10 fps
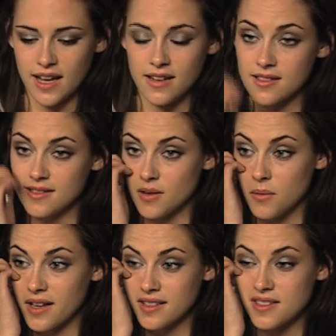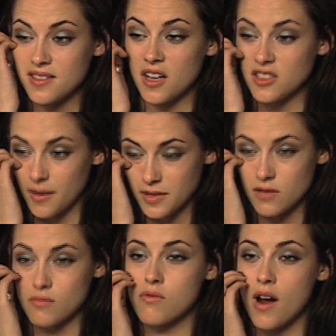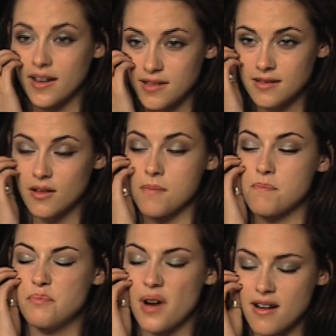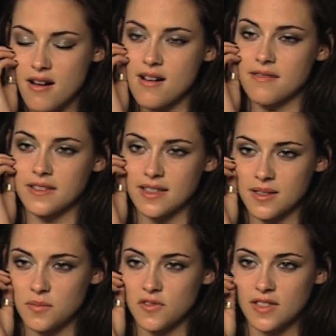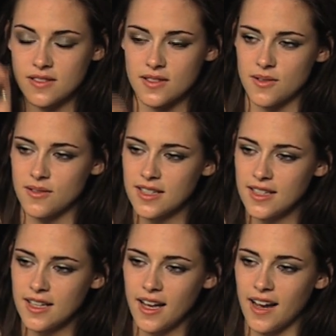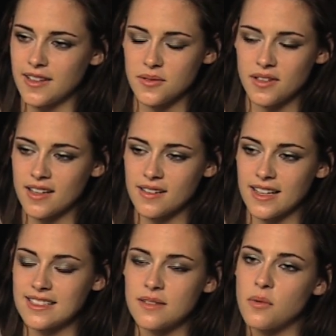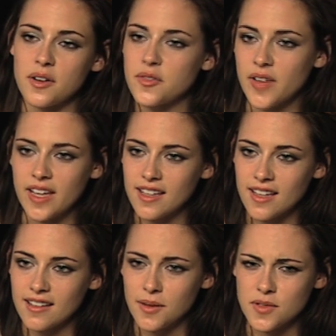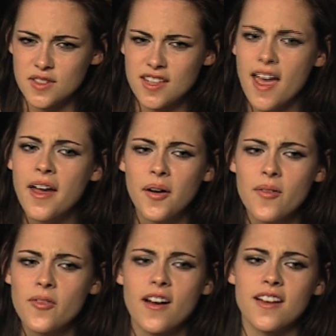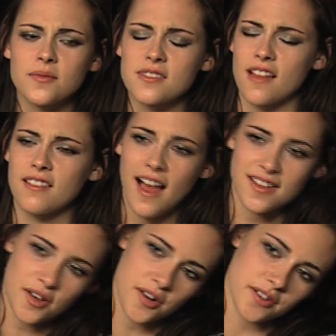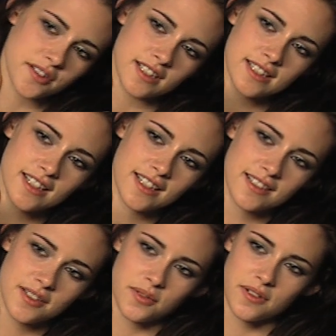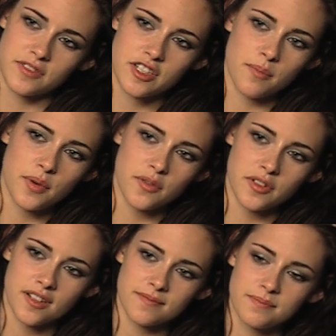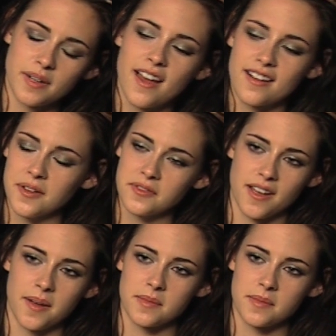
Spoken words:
And Snow White is she rides her butt off in this movie. So I knew that I didn't want to fake it, and I was terrified. It was that last hurdle to sort of jump over. But I had enough time